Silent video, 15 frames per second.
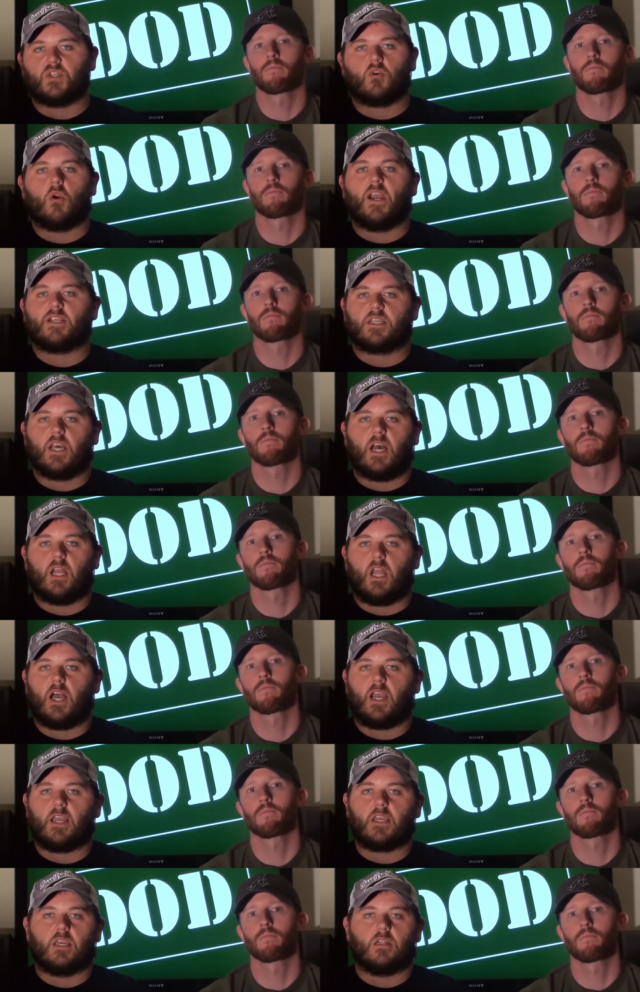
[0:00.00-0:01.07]
Speaker 1: Christ guy
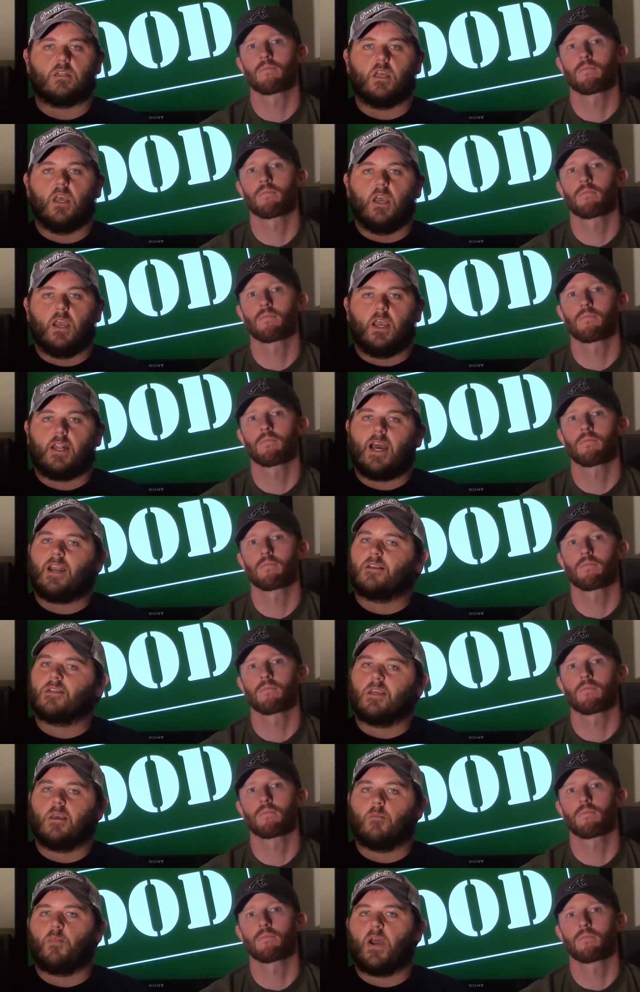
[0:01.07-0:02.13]
like and and how does
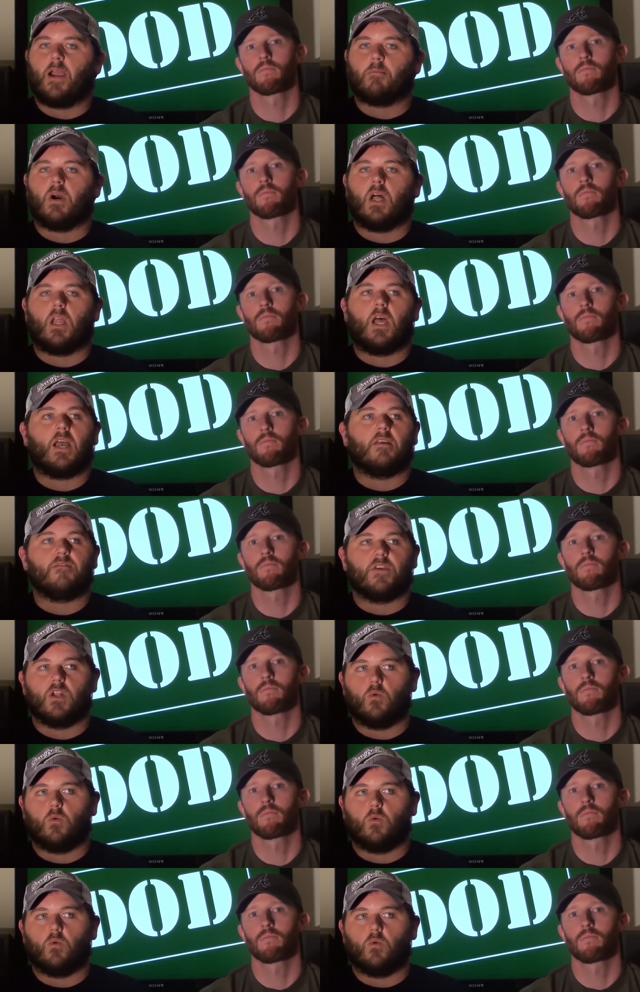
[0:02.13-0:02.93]
he impact my life? You know,